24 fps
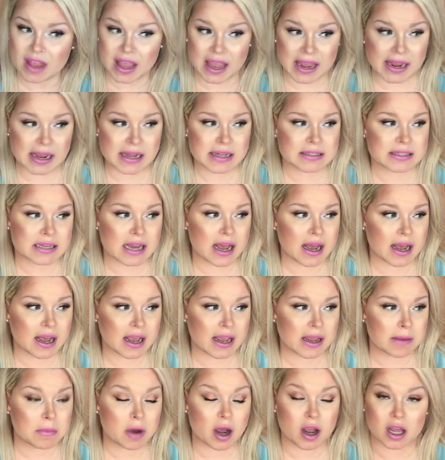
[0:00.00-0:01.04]
And
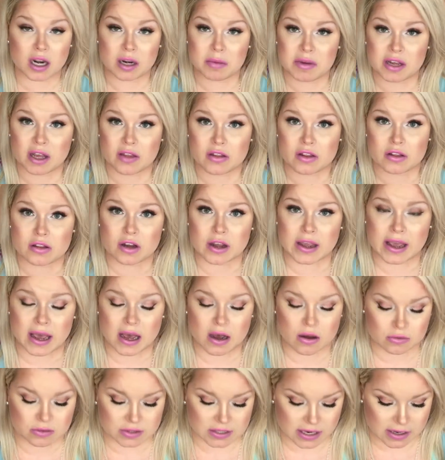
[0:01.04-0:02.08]
I'm going to be on the
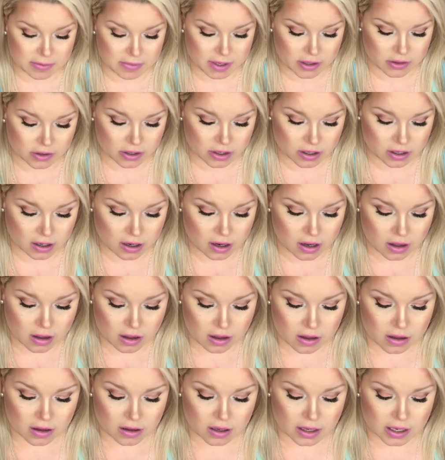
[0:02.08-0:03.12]
lookout. I'm either
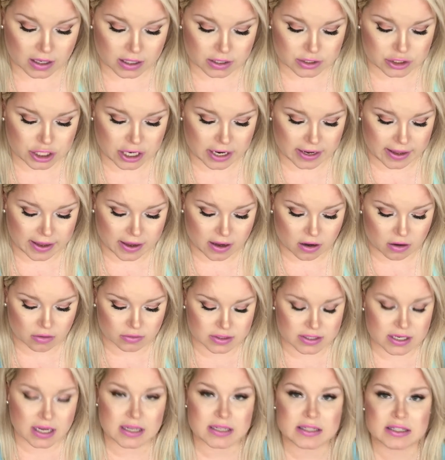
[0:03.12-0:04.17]
going to check
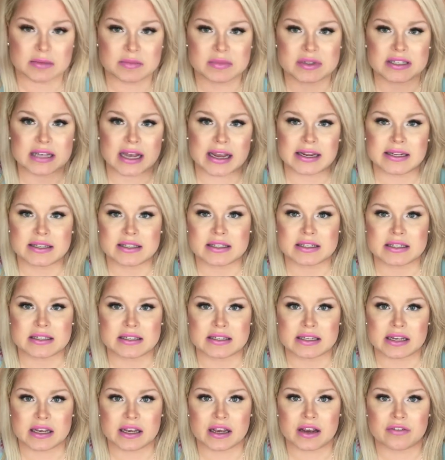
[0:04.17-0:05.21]
out some sites to
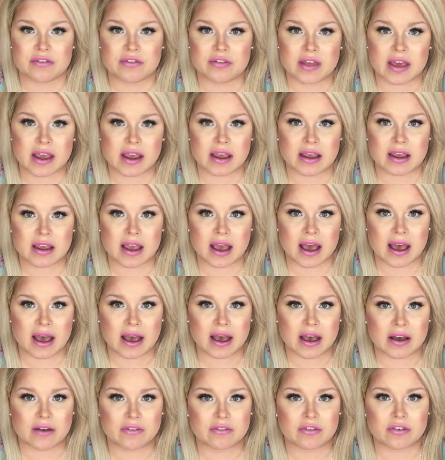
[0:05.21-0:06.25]
see if they
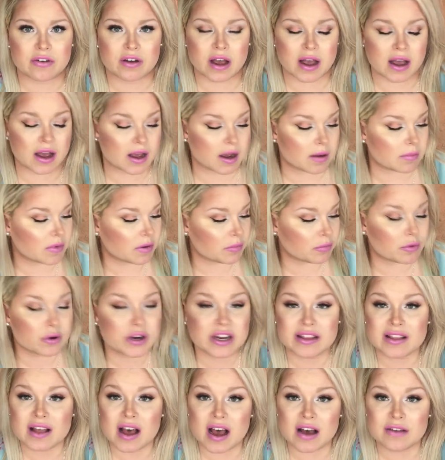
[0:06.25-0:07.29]
have um,
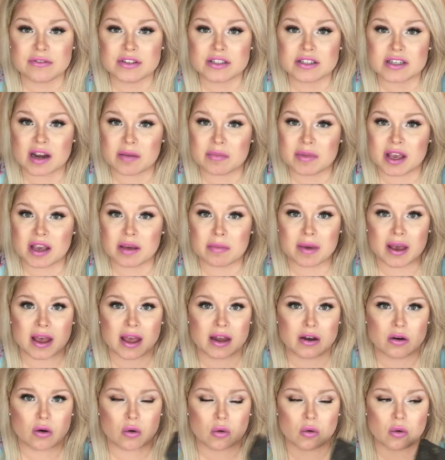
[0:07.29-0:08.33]
pre-loved Damier
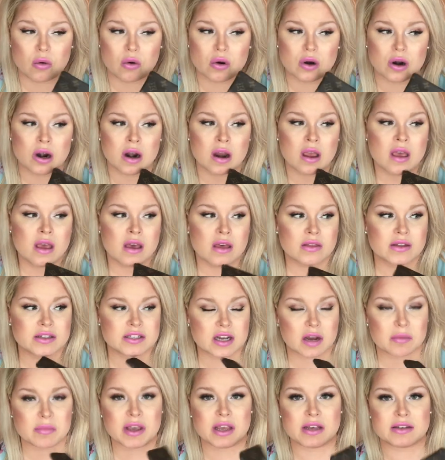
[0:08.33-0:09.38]
Ebene or the
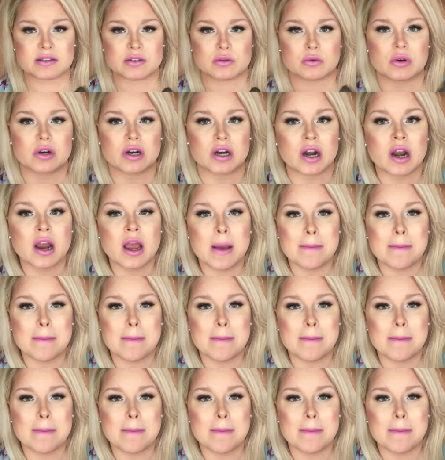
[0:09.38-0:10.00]
Damier Azur.